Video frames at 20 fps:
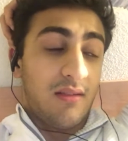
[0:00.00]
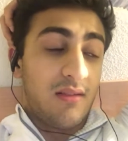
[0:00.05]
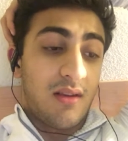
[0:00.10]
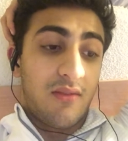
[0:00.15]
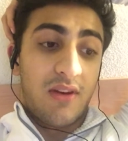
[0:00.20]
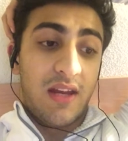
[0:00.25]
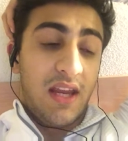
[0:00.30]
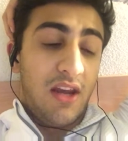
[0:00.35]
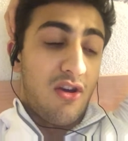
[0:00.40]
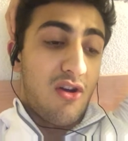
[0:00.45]

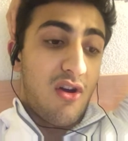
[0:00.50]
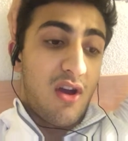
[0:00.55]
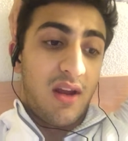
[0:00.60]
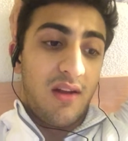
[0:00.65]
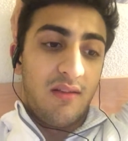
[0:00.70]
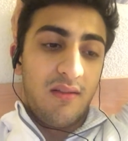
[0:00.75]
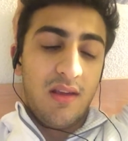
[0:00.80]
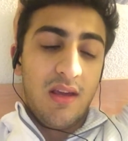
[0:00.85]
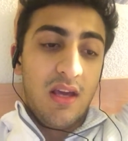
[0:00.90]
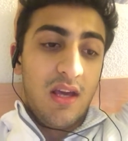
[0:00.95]
seven eighty
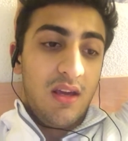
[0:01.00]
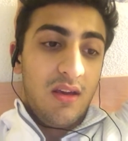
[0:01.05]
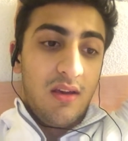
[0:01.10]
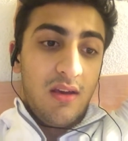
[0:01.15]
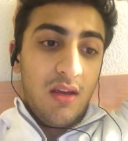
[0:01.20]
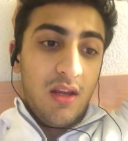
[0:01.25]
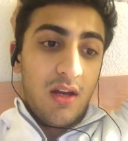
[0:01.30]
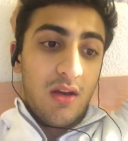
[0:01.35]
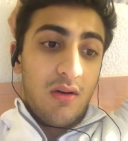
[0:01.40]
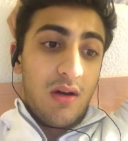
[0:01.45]
nine
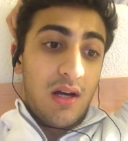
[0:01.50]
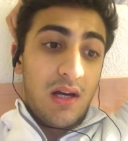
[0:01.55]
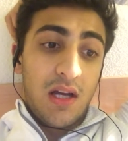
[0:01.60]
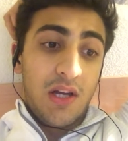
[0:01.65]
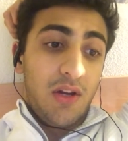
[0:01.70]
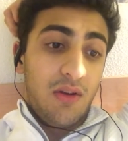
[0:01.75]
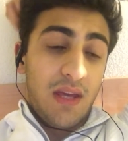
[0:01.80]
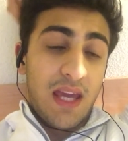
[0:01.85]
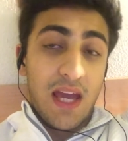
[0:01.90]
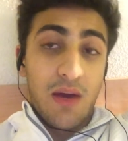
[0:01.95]
you know, I
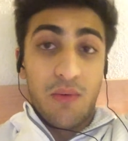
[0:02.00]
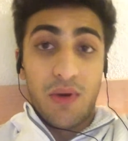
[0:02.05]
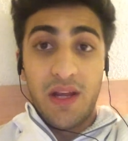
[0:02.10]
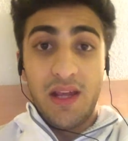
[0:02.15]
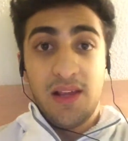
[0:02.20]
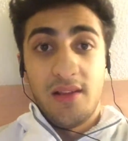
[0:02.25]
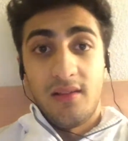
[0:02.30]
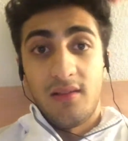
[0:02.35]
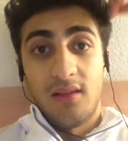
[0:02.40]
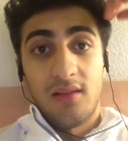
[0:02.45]
don't care what
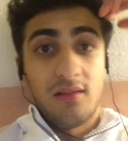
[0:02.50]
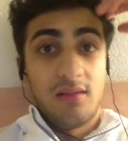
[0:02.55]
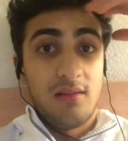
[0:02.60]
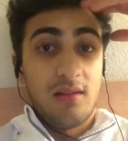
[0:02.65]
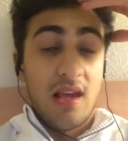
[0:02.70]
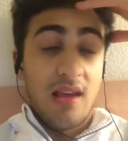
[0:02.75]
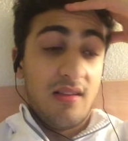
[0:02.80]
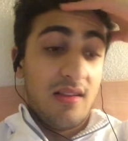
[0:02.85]
it is.